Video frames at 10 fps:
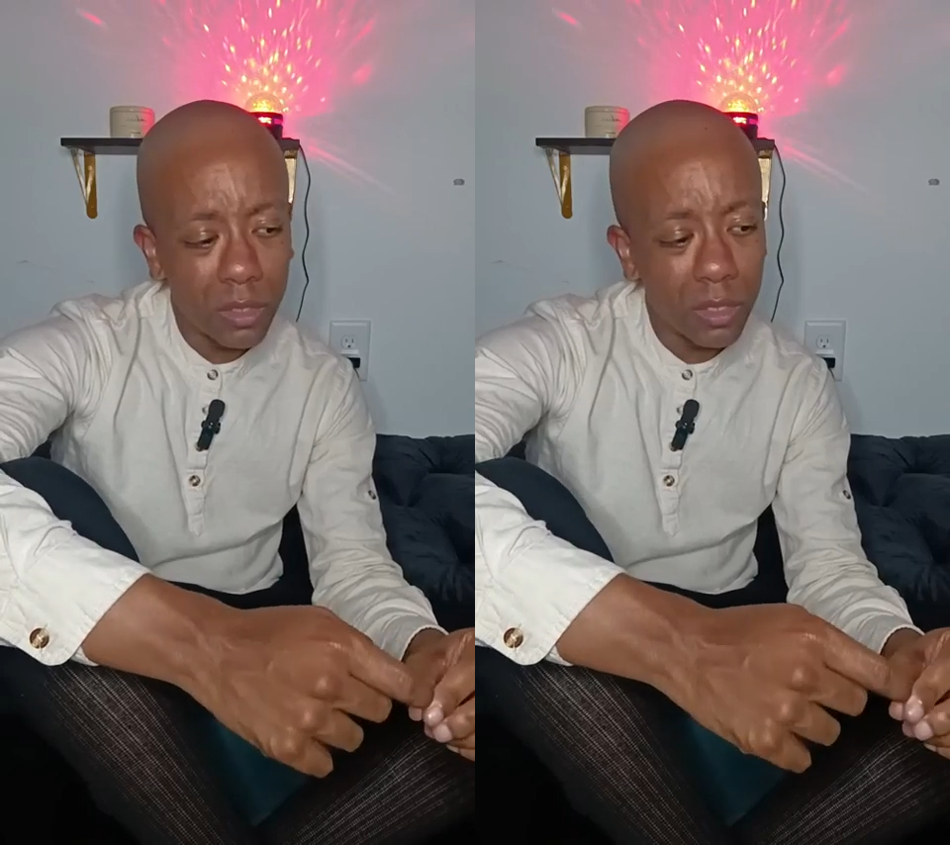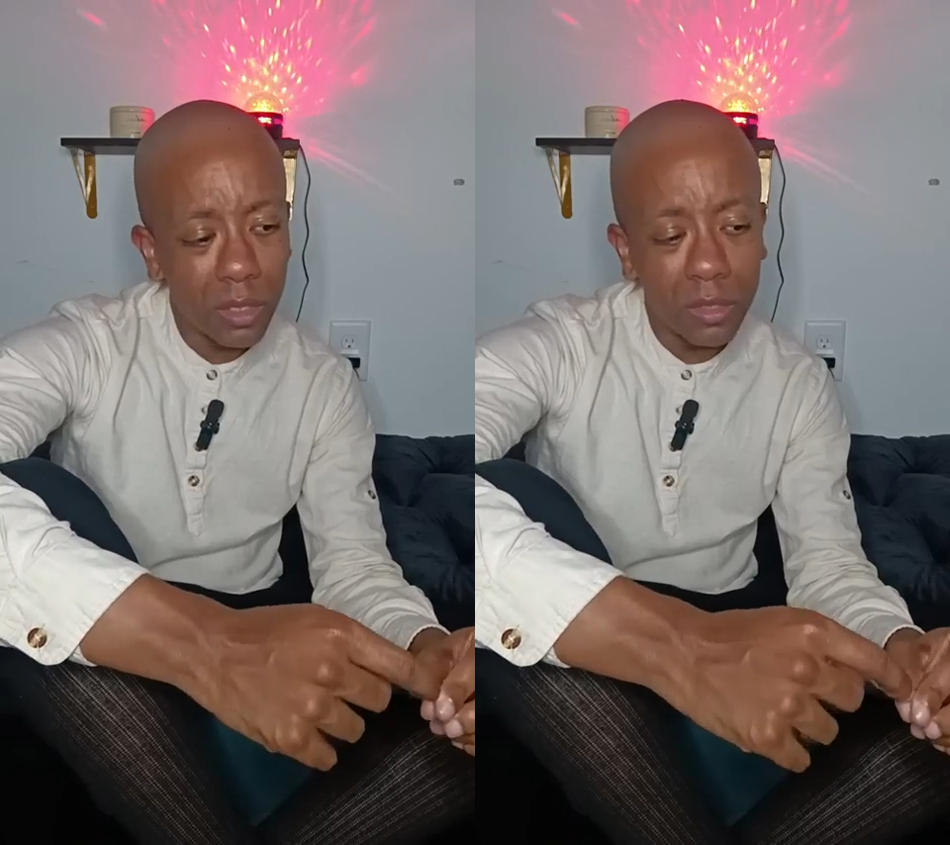
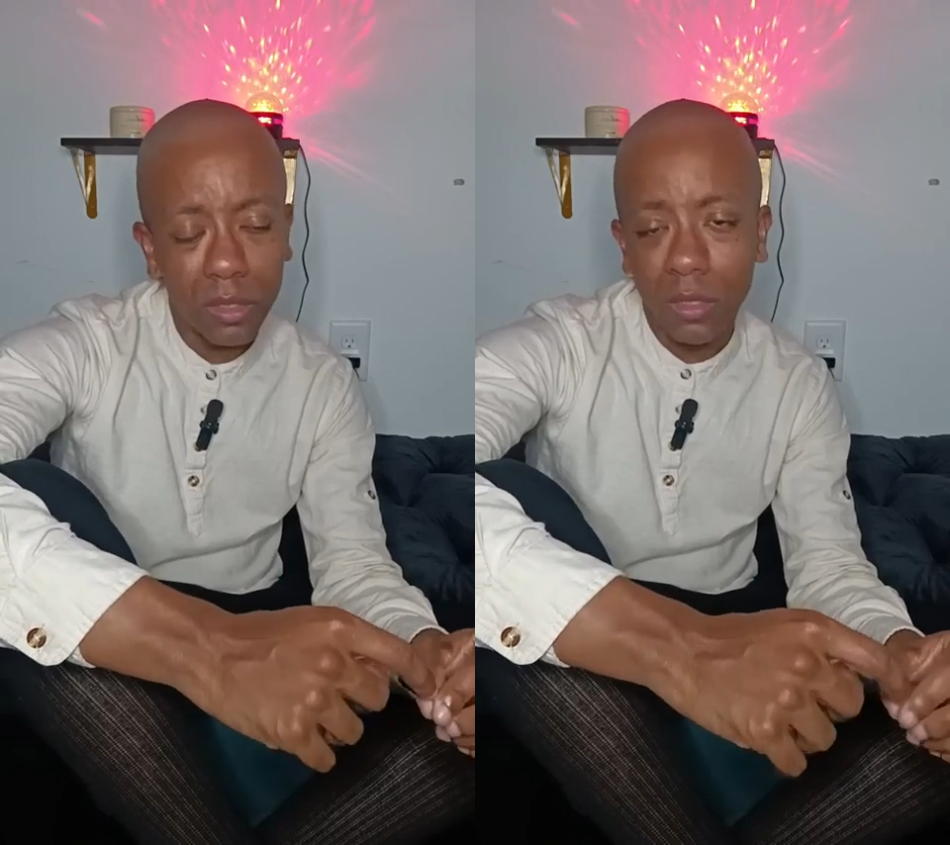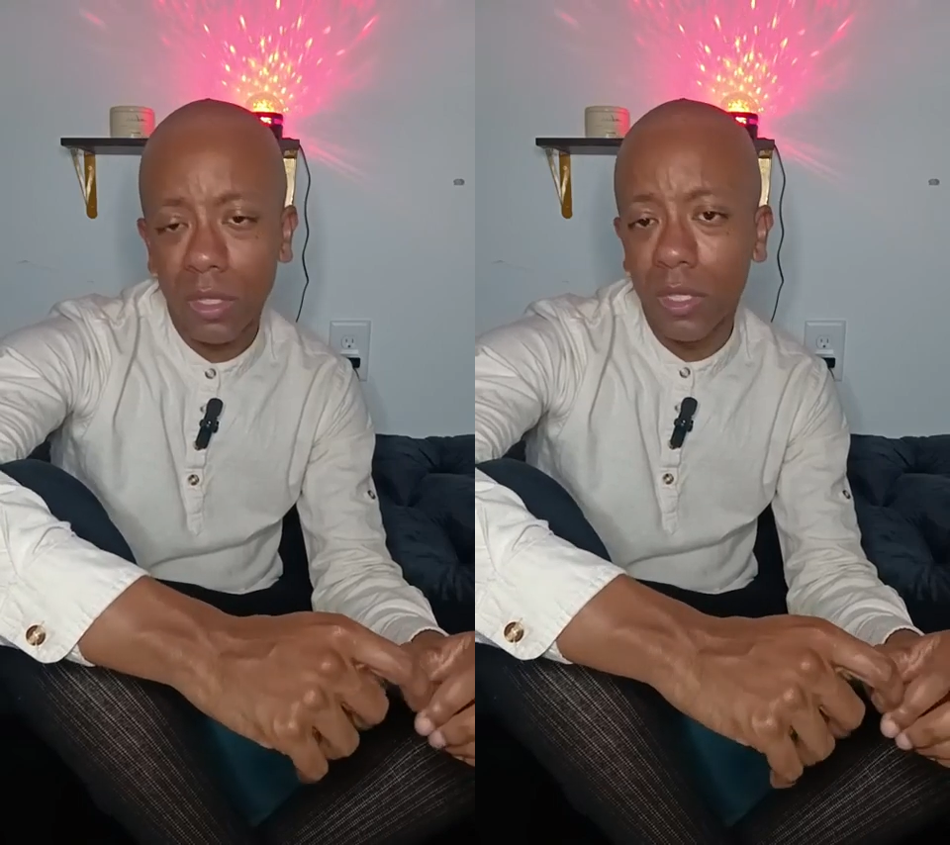This shit is
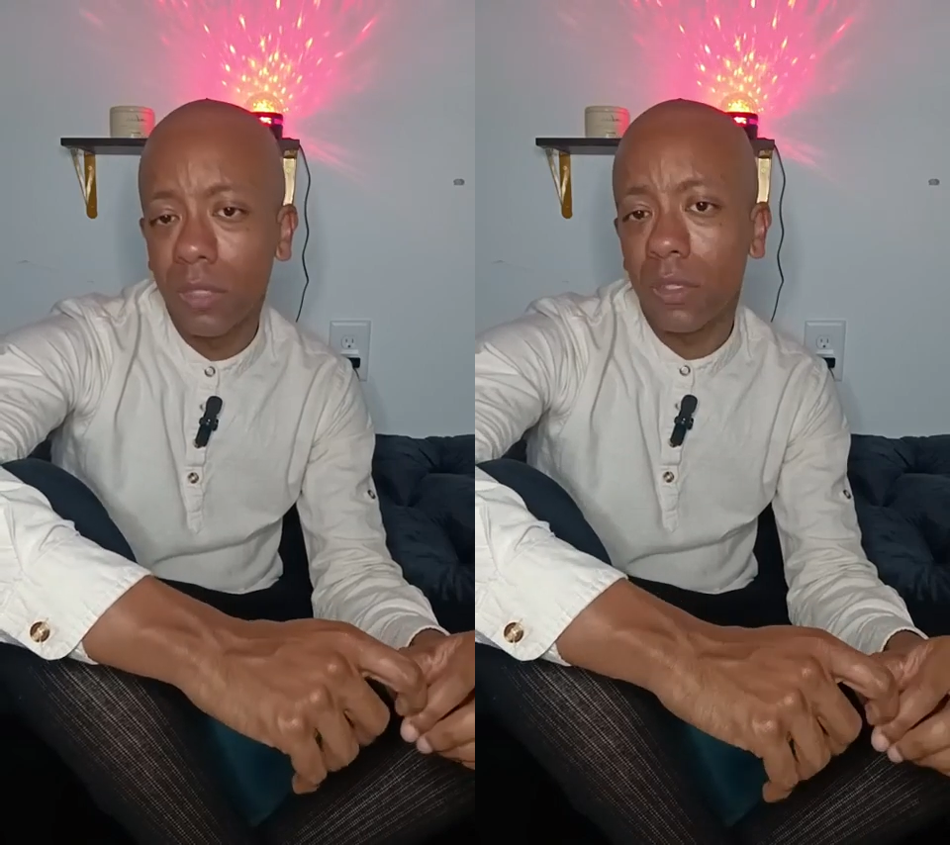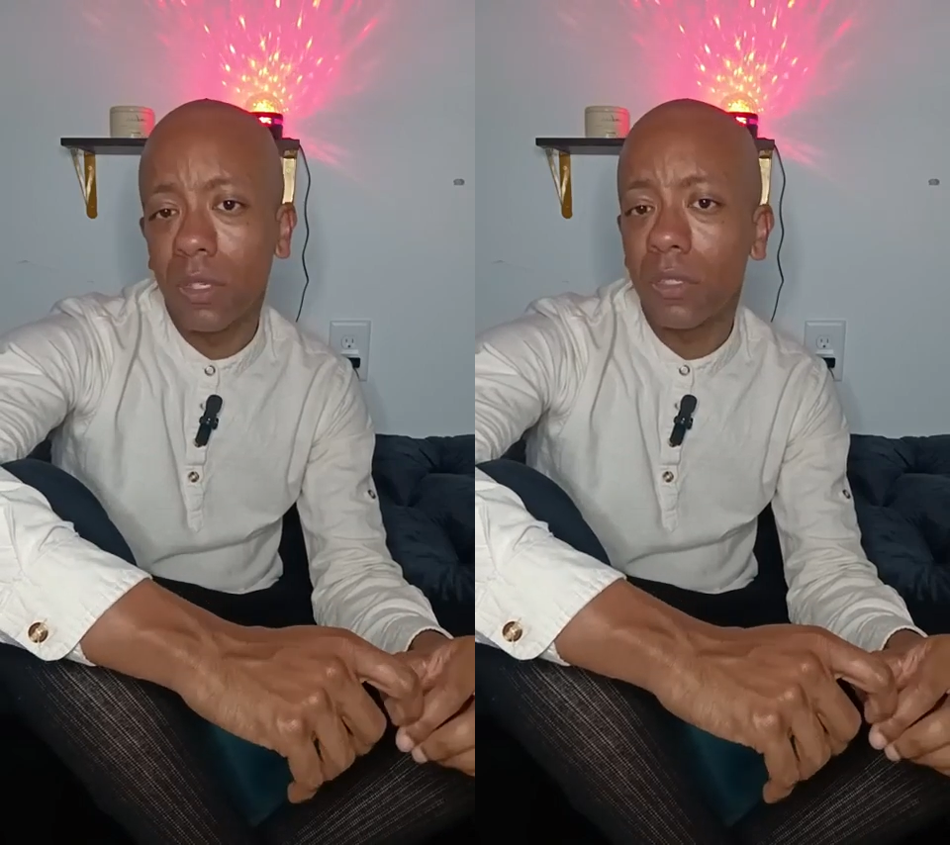easy.